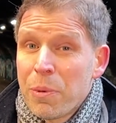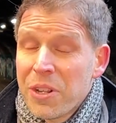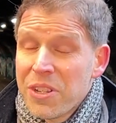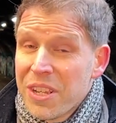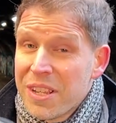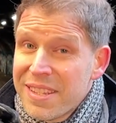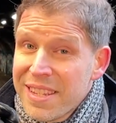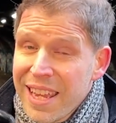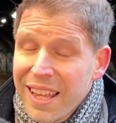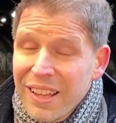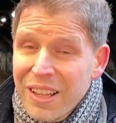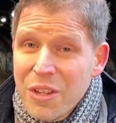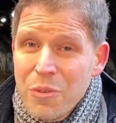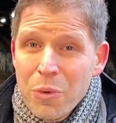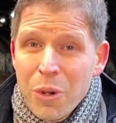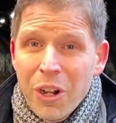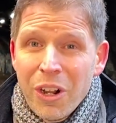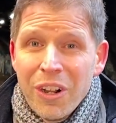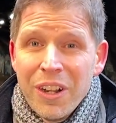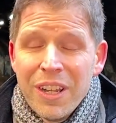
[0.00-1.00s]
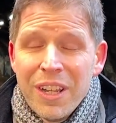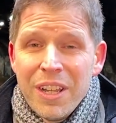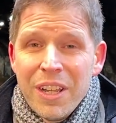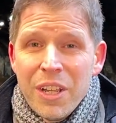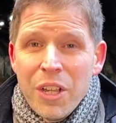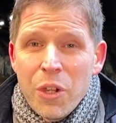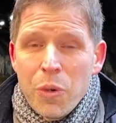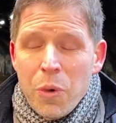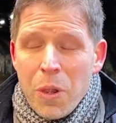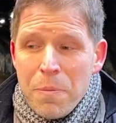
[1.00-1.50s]
Because I tell you what,
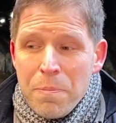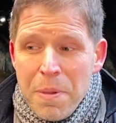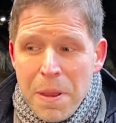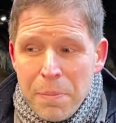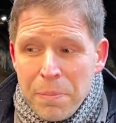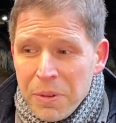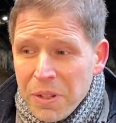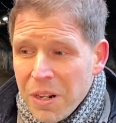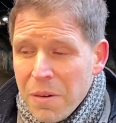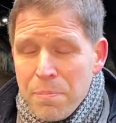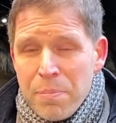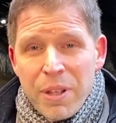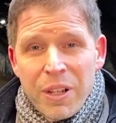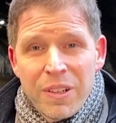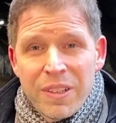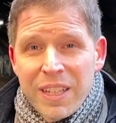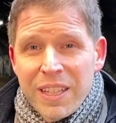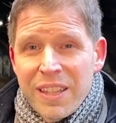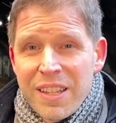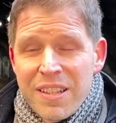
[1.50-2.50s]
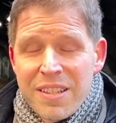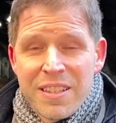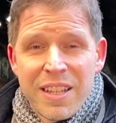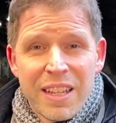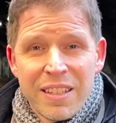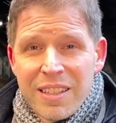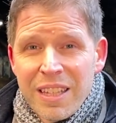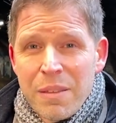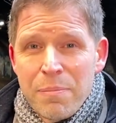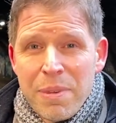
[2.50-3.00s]
when people are building, there's
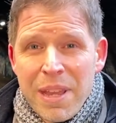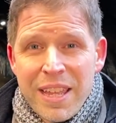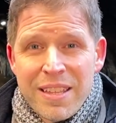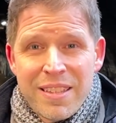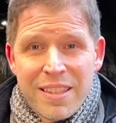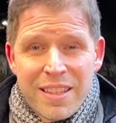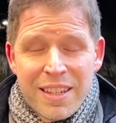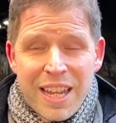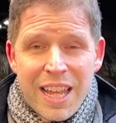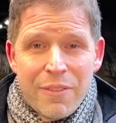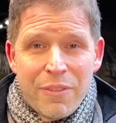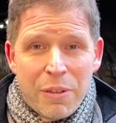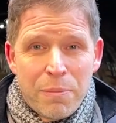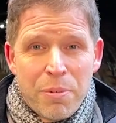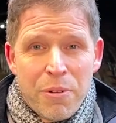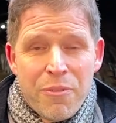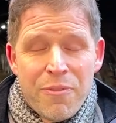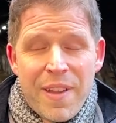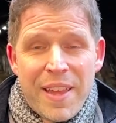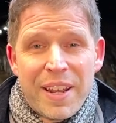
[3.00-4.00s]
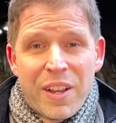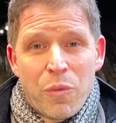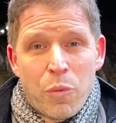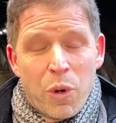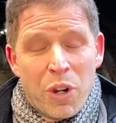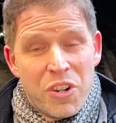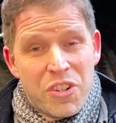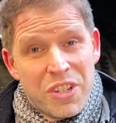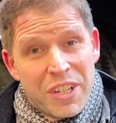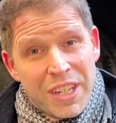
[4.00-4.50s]
nothing better than having prophetic
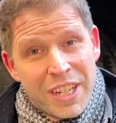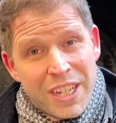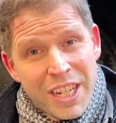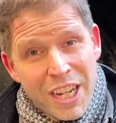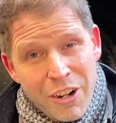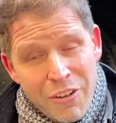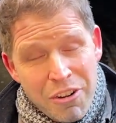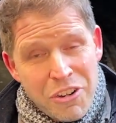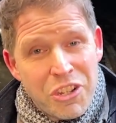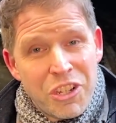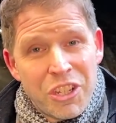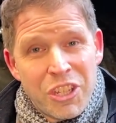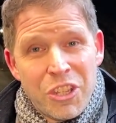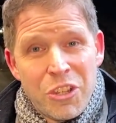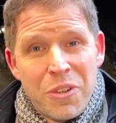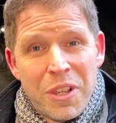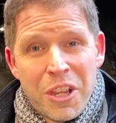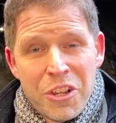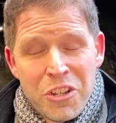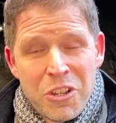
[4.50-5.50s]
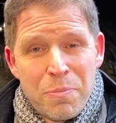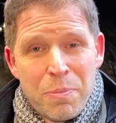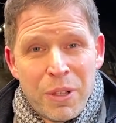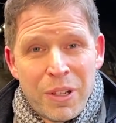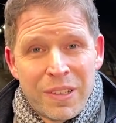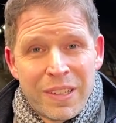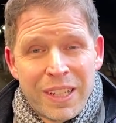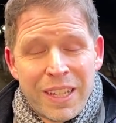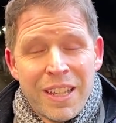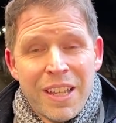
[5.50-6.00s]
words encouraging you as you're
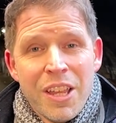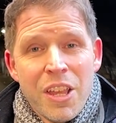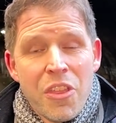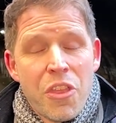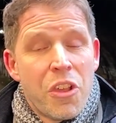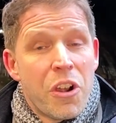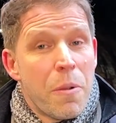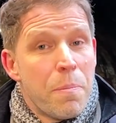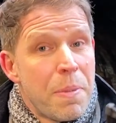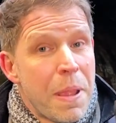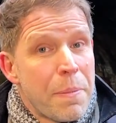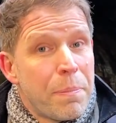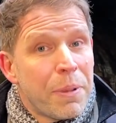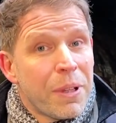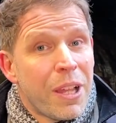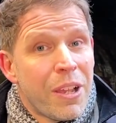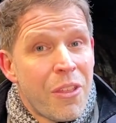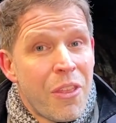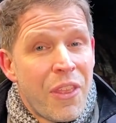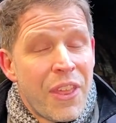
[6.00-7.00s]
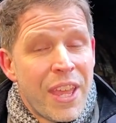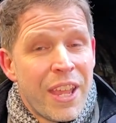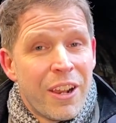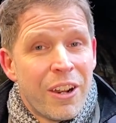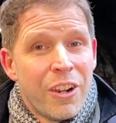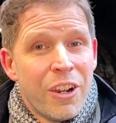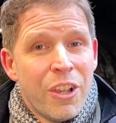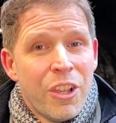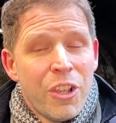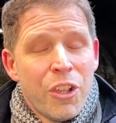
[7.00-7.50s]
building. There are people out
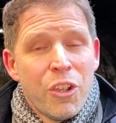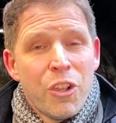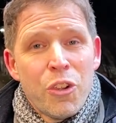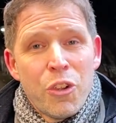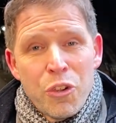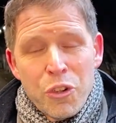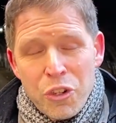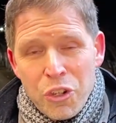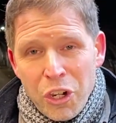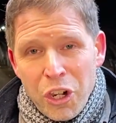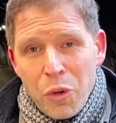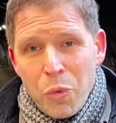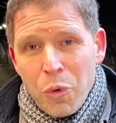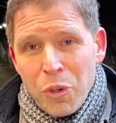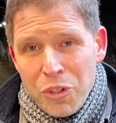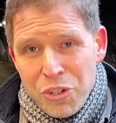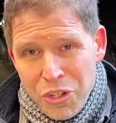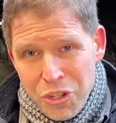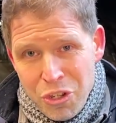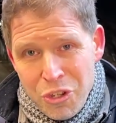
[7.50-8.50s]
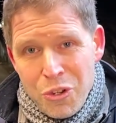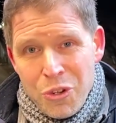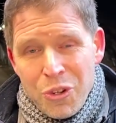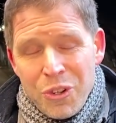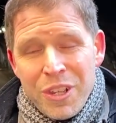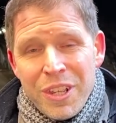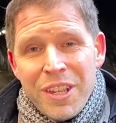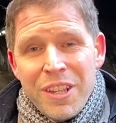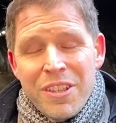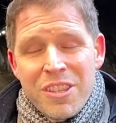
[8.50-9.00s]
there who God wants
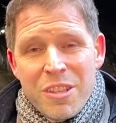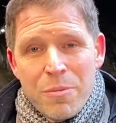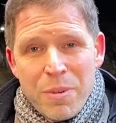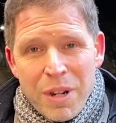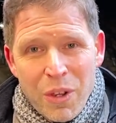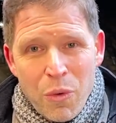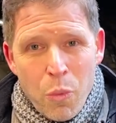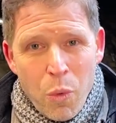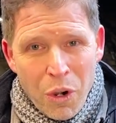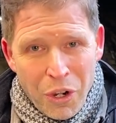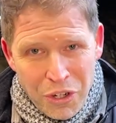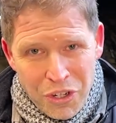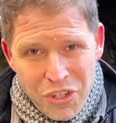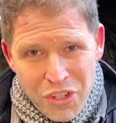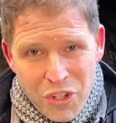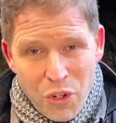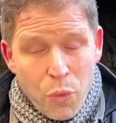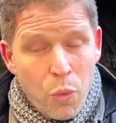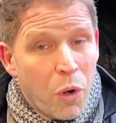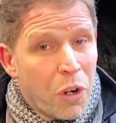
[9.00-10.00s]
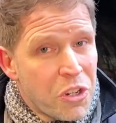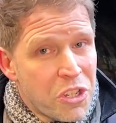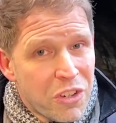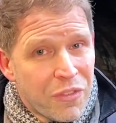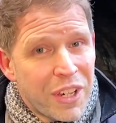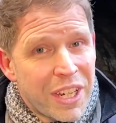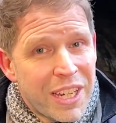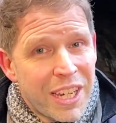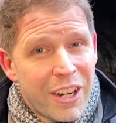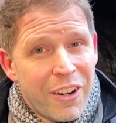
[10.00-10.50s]
you to bring words to, words
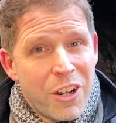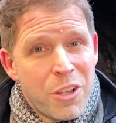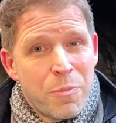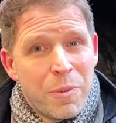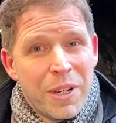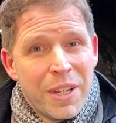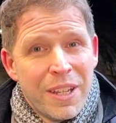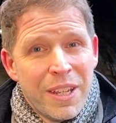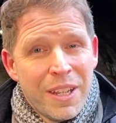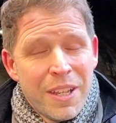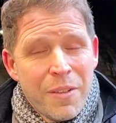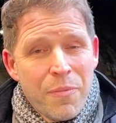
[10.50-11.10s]
of encouragement.